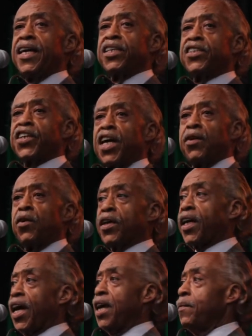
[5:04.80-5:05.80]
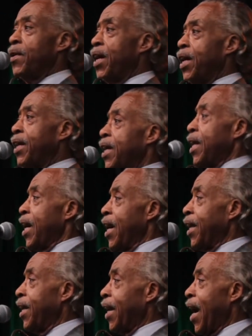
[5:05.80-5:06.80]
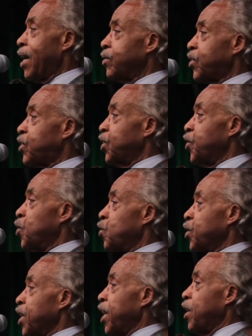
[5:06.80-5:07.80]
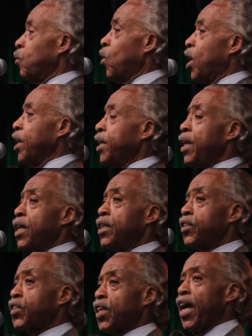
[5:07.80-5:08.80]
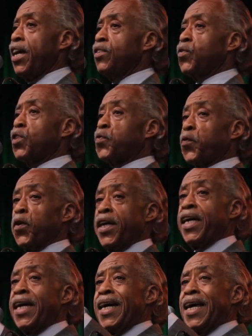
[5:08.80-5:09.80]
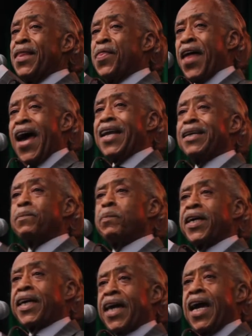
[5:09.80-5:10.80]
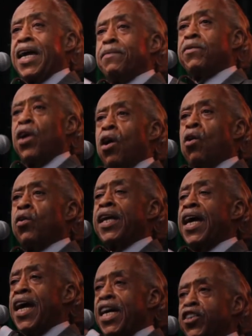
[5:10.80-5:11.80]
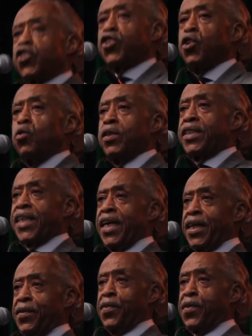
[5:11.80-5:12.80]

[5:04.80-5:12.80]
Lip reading: a general came in and announced the Union had won, the slaves was free. That became known as Juneteenth.